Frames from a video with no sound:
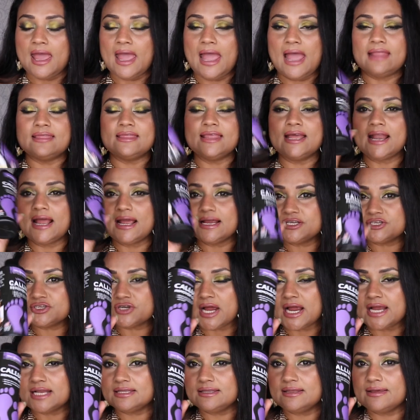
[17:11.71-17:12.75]
and then i
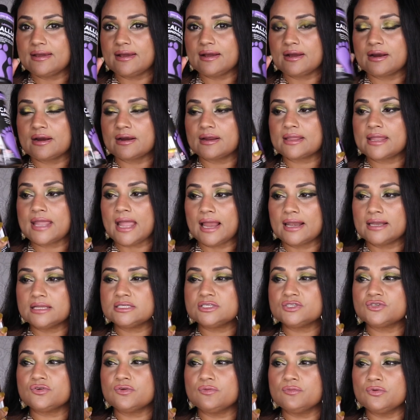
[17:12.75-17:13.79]
tried their
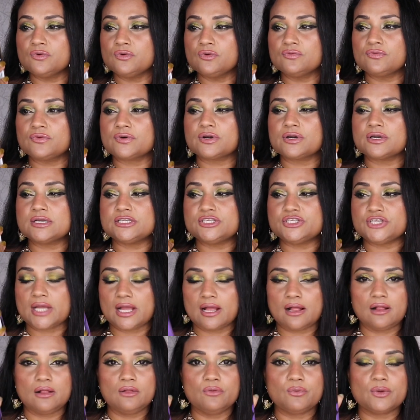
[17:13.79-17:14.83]
callus remover
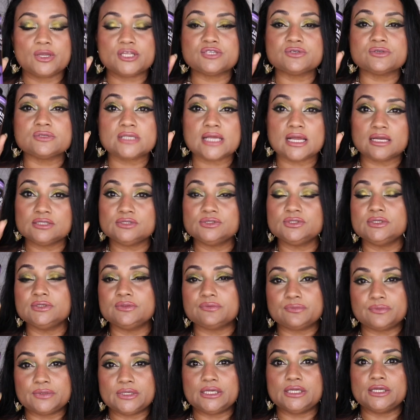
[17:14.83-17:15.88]
gel which was actually
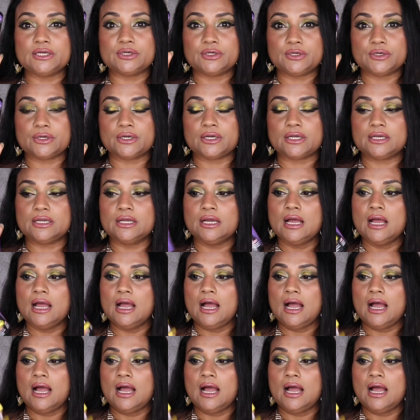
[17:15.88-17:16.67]
really good